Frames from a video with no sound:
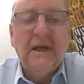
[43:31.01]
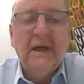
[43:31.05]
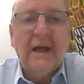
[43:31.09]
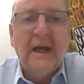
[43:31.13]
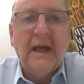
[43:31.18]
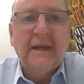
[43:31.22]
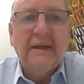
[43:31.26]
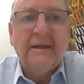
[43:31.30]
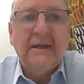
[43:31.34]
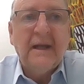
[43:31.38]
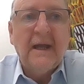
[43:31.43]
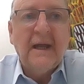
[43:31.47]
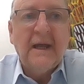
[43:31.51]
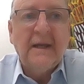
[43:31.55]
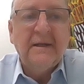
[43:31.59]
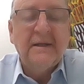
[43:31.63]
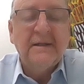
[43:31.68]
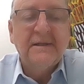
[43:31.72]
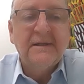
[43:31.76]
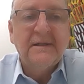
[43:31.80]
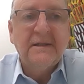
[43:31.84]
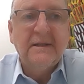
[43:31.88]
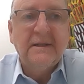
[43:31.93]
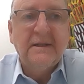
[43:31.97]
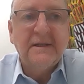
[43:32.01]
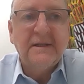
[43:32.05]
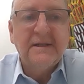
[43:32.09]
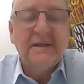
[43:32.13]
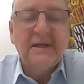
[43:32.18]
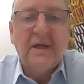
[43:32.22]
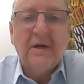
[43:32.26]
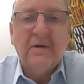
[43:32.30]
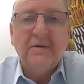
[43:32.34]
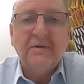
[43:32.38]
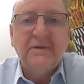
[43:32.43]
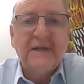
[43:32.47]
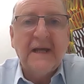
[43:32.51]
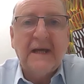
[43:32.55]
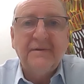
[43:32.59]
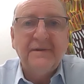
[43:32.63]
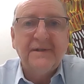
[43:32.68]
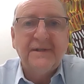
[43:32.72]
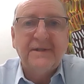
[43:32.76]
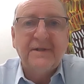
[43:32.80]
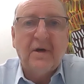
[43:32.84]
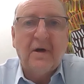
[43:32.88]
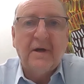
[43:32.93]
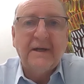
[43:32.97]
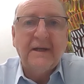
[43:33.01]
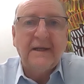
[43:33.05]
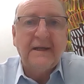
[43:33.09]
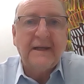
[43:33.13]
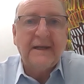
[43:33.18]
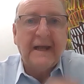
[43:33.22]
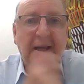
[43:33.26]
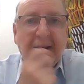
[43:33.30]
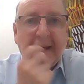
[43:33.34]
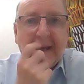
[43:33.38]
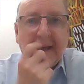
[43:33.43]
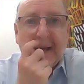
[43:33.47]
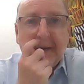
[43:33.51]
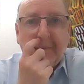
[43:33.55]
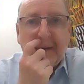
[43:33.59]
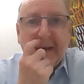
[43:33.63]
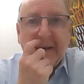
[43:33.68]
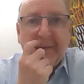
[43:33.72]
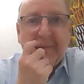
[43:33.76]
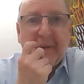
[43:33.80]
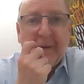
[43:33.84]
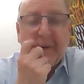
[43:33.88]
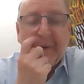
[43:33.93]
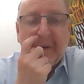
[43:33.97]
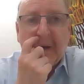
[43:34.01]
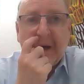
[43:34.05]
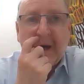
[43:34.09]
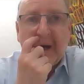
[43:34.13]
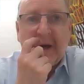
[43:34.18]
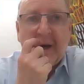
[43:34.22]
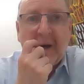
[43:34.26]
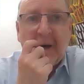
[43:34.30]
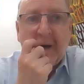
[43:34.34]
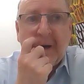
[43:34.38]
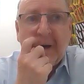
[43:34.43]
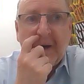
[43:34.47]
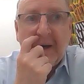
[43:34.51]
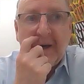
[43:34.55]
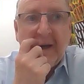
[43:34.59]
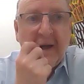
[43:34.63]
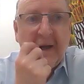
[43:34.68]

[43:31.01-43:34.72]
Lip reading: And there's no downside in that now. People are,